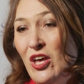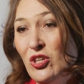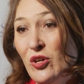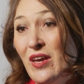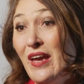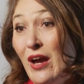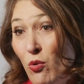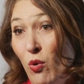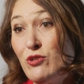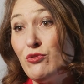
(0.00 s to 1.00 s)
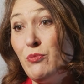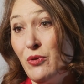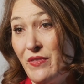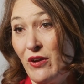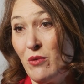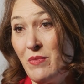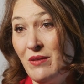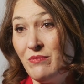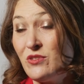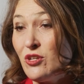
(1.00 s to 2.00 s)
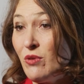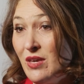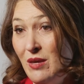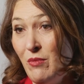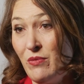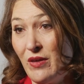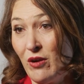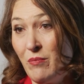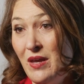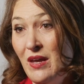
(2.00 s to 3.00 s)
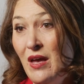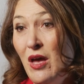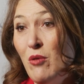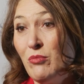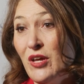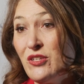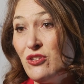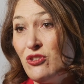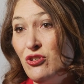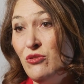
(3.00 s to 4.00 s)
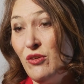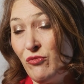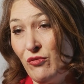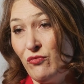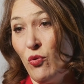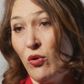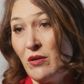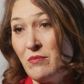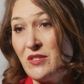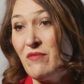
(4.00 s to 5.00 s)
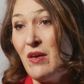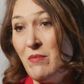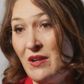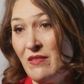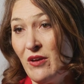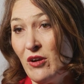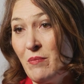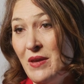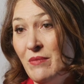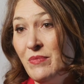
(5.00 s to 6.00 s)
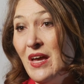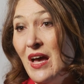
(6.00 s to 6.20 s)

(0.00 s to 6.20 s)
looking at quadruple therapy, so chemotherapy plus two different forms of immunotherapy,